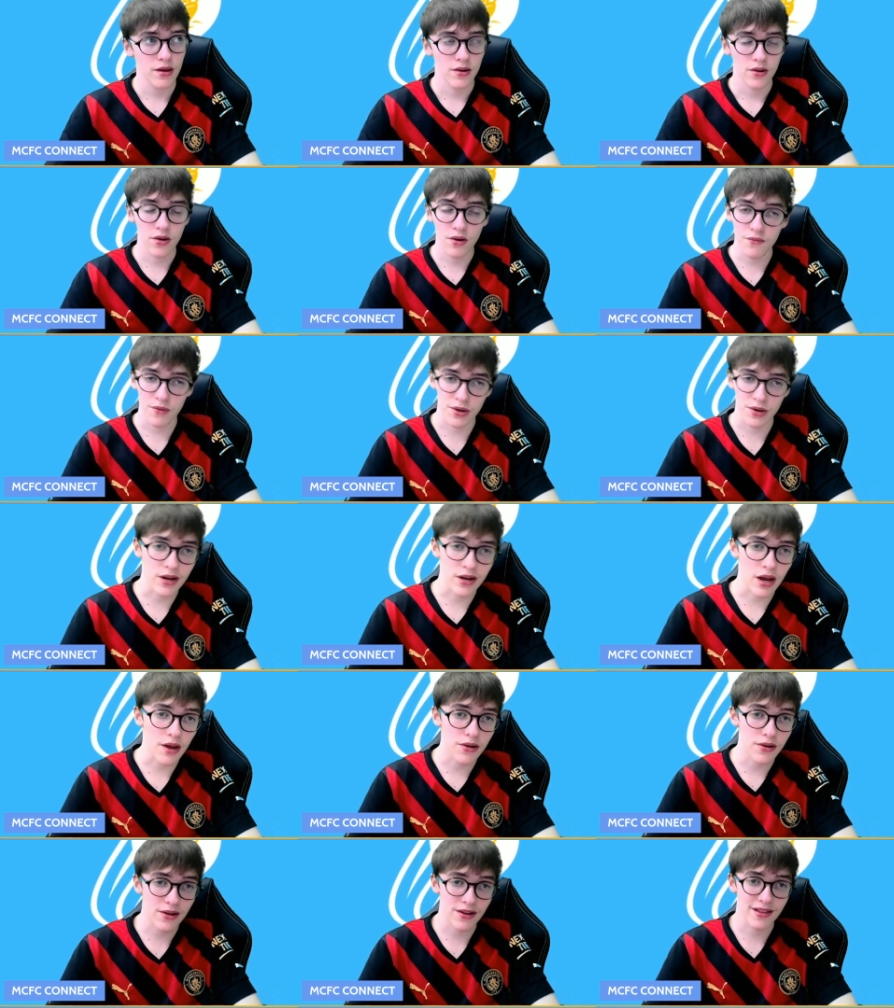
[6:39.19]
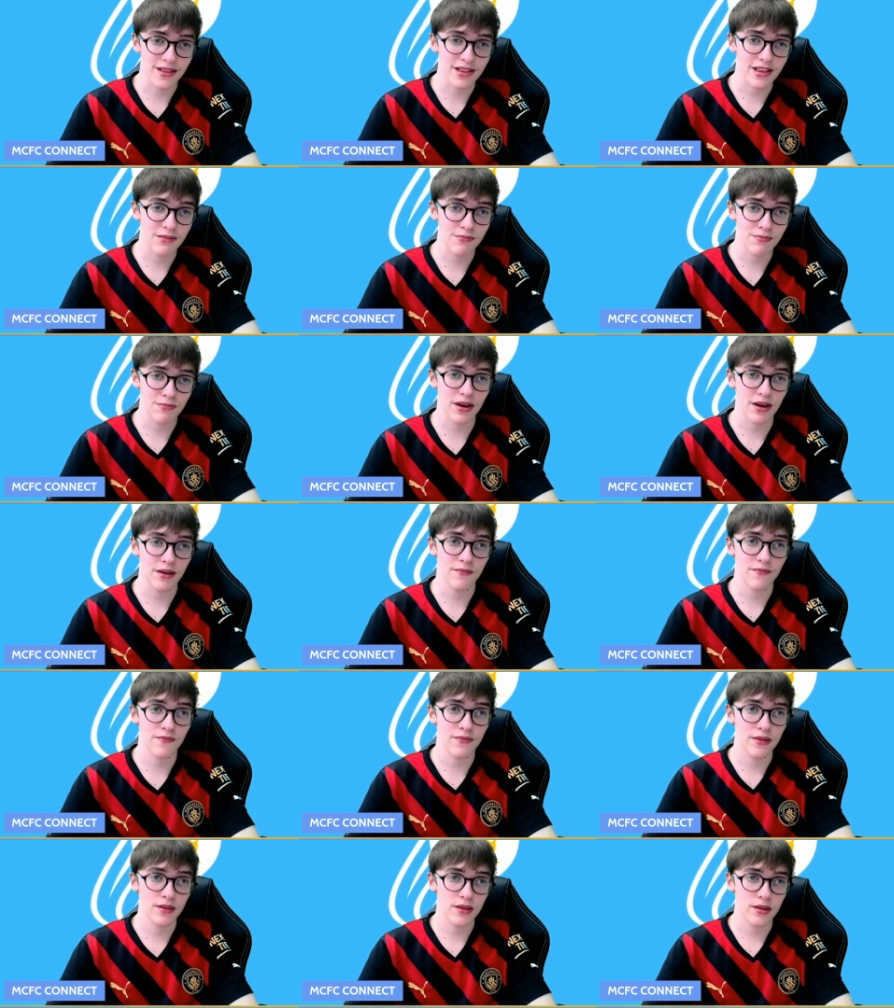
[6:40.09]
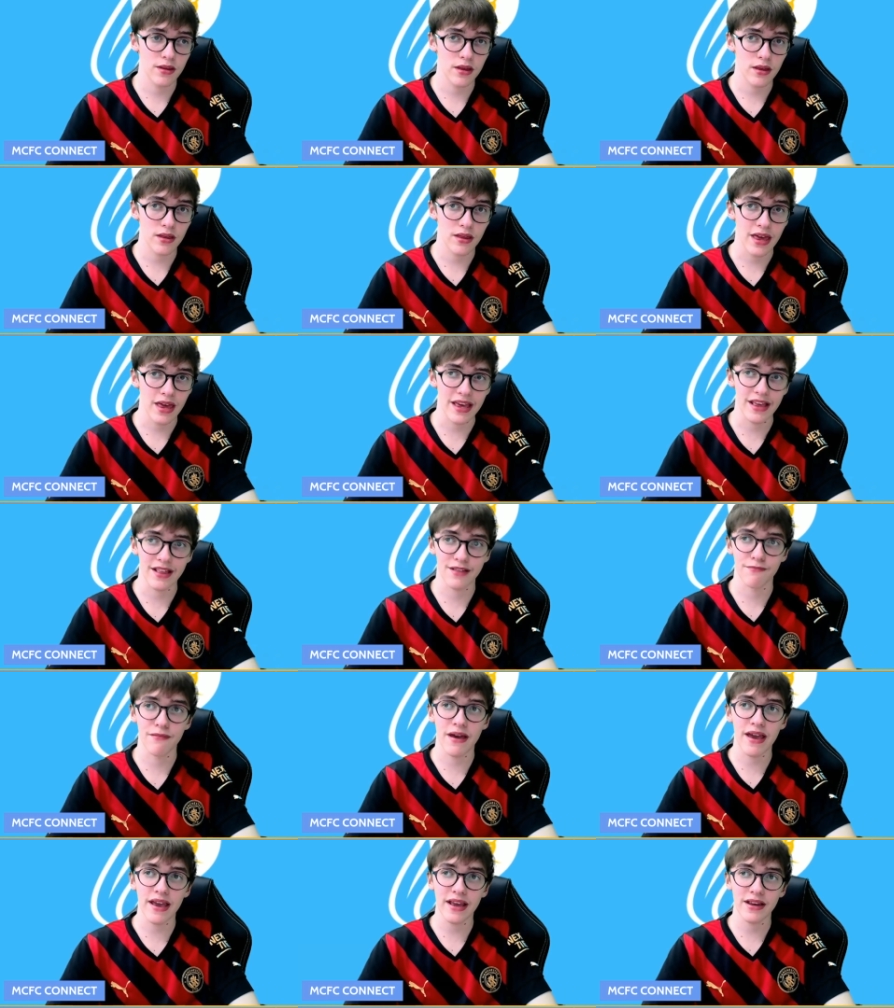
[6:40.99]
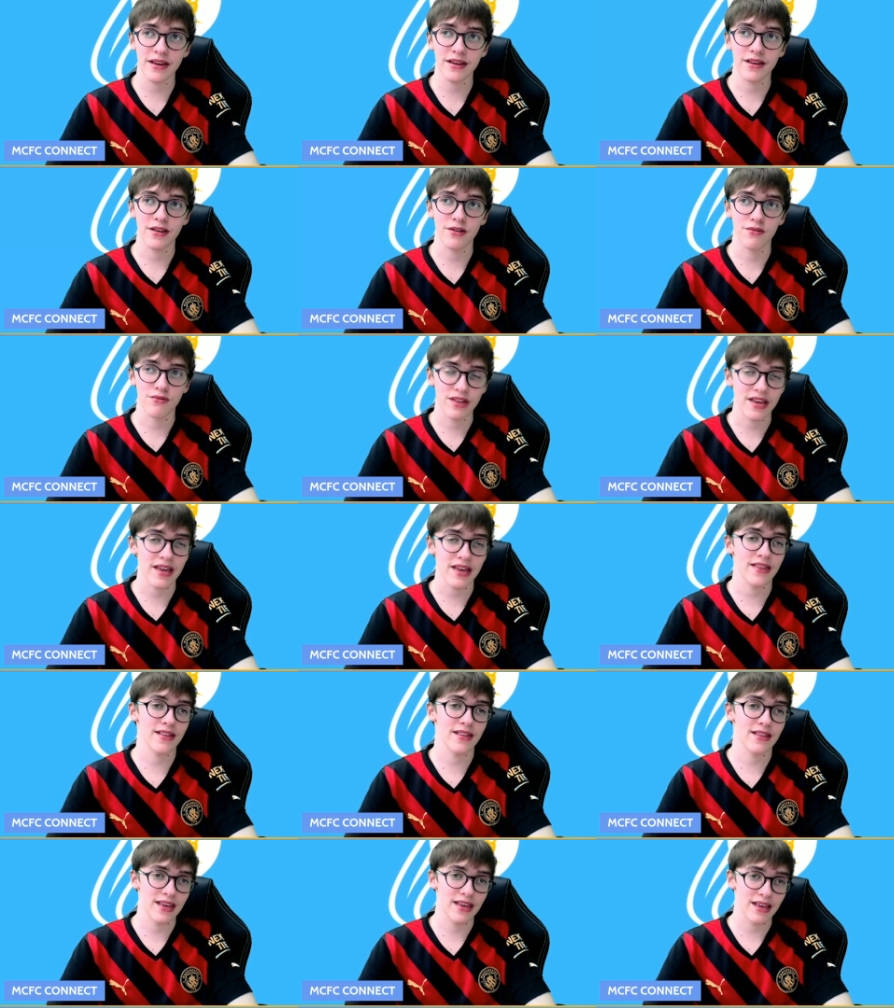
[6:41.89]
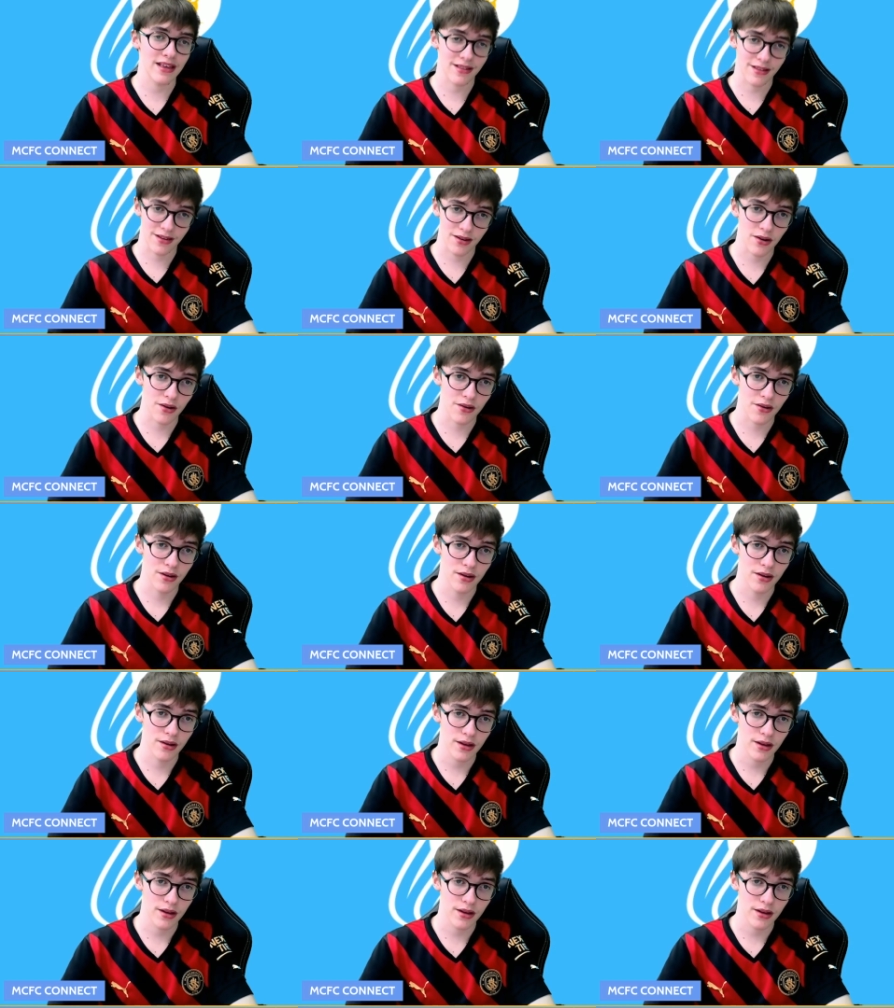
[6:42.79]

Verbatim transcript: not redundant, but his main utility is gone.